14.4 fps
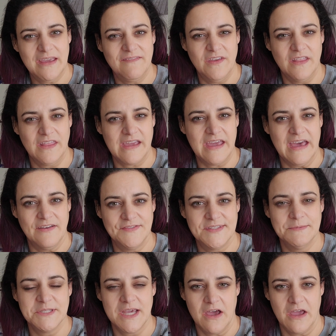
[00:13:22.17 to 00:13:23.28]
I feel like I have
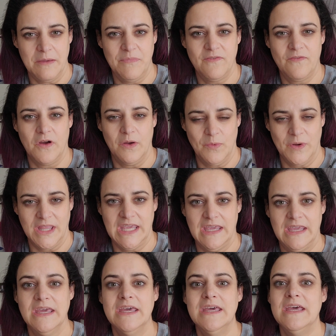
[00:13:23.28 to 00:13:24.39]
some time before I
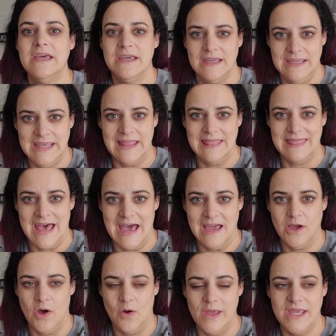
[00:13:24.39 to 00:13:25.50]
really get
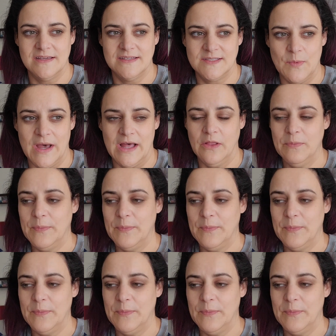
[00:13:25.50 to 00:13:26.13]
that going as well.